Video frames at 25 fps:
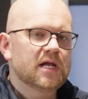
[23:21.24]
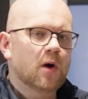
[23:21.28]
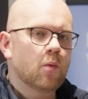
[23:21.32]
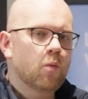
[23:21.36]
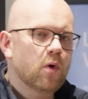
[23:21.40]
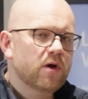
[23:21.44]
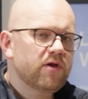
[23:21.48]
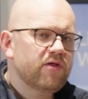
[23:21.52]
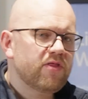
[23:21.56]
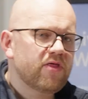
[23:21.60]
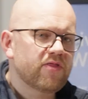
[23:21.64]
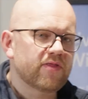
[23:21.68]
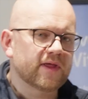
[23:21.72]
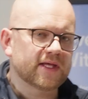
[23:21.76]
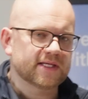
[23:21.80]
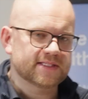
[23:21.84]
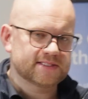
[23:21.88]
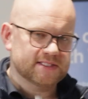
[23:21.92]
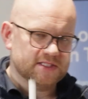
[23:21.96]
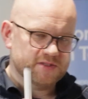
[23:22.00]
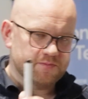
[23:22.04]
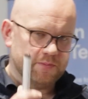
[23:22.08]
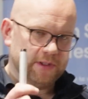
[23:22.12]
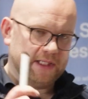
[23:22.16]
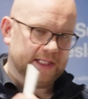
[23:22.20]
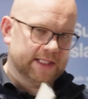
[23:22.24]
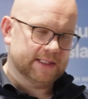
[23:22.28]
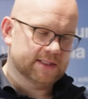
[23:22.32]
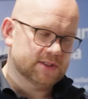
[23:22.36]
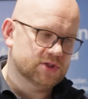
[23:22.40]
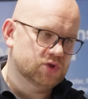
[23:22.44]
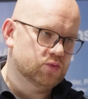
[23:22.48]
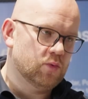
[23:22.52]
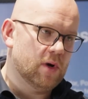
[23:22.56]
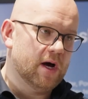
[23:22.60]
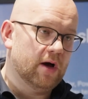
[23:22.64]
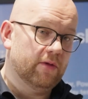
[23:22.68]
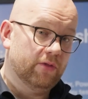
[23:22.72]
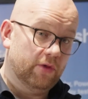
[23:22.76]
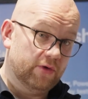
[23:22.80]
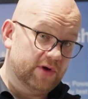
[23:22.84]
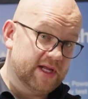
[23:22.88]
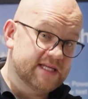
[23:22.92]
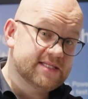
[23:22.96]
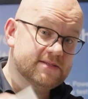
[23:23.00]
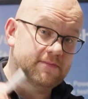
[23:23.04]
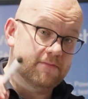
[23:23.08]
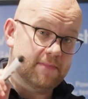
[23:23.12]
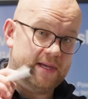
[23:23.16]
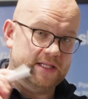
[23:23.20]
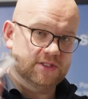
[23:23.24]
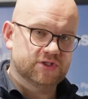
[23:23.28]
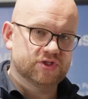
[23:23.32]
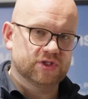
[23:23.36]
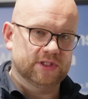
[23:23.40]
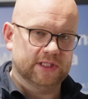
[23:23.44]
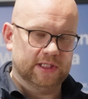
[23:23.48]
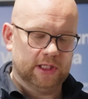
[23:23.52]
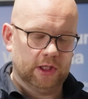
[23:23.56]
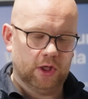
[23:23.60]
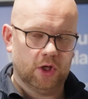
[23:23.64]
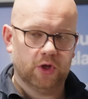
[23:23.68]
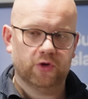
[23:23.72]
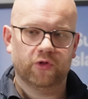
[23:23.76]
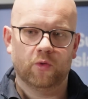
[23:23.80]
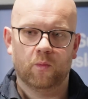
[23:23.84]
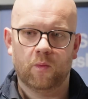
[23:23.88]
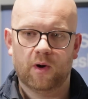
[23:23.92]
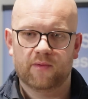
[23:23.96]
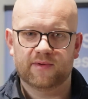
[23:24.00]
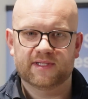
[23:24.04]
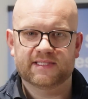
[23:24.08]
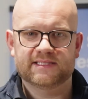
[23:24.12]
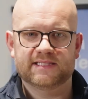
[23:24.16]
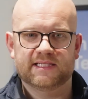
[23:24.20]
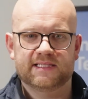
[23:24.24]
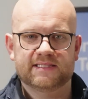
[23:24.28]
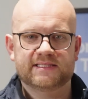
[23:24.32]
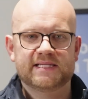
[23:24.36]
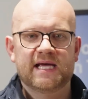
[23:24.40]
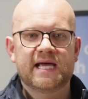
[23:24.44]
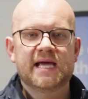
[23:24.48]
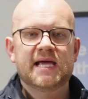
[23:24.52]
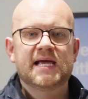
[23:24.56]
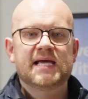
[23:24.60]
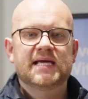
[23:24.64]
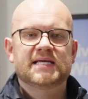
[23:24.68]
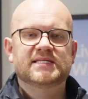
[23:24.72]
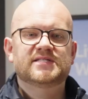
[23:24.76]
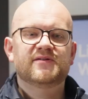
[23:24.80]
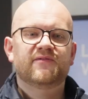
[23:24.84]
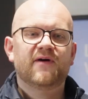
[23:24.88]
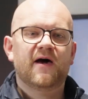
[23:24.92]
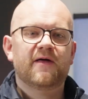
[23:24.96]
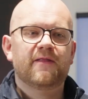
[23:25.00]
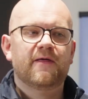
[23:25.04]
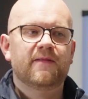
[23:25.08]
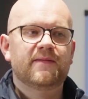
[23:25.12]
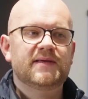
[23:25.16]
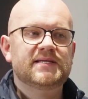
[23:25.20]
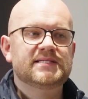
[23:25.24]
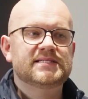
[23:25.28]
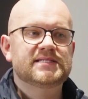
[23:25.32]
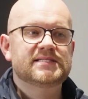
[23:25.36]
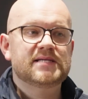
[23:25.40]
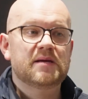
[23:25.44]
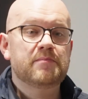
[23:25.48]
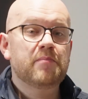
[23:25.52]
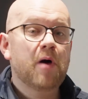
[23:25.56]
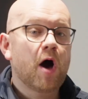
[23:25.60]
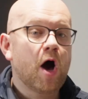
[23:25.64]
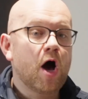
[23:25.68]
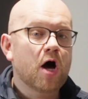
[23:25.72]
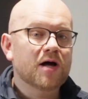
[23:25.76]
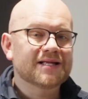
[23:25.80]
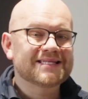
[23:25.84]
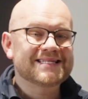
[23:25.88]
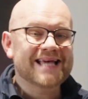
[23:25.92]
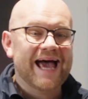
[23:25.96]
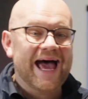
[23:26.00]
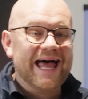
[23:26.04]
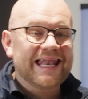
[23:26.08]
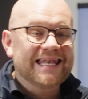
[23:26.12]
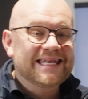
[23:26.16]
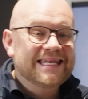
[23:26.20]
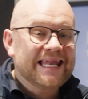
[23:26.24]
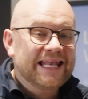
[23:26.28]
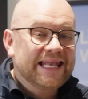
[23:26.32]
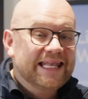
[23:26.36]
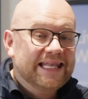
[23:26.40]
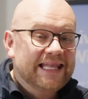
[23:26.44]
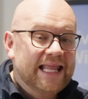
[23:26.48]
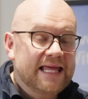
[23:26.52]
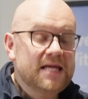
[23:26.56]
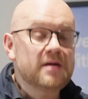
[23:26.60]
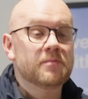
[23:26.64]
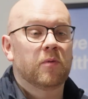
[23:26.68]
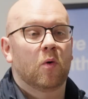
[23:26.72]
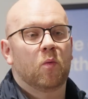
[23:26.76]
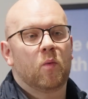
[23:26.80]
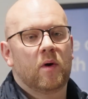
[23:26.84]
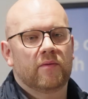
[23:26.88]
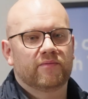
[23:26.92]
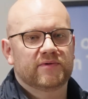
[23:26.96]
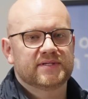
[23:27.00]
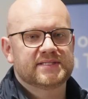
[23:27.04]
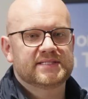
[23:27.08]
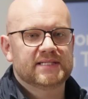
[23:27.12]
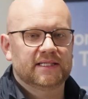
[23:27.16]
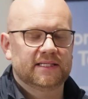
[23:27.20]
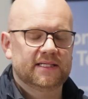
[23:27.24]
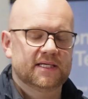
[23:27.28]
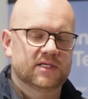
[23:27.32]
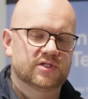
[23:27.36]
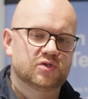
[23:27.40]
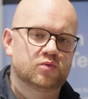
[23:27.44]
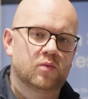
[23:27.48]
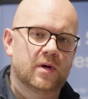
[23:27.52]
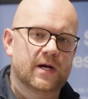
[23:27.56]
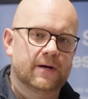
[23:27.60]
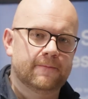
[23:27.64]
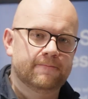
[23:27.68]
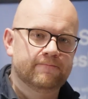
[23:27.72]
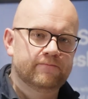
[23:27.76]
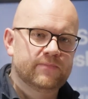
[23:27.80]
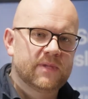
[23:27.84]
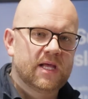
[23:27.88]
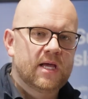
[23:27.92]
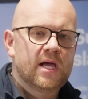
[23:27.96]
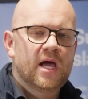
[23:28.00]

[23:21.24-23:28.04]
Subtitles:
Now, one of the things that's brilliant as well, that isn't mentioned in a lot of the warranties, is the fact that this is a parts and a labour warranty as well.